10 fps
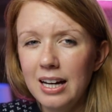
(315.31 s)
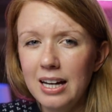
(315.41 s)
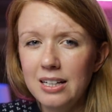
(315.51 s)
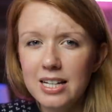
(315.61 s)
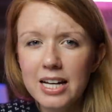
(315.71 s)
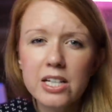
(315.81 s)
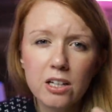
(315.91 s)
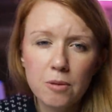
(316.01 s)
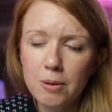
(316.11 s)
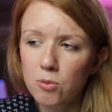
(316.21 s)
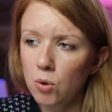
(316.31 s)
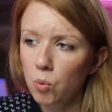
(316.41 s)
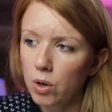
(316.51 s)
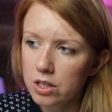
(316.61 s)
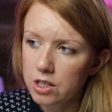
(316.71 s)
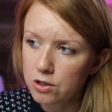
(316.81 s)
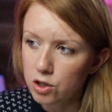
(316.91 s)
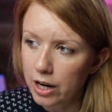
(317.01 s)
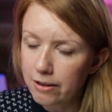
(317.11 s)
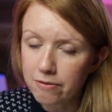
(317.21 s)
it takes a little bit more work to
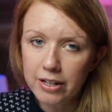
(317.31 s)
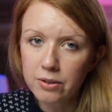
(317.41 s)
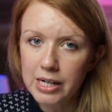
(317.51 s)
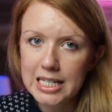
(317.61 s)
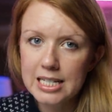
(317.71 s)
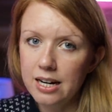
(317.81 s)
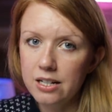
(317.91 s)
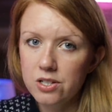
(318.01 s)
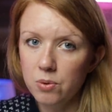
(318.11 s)
try to find the right settings,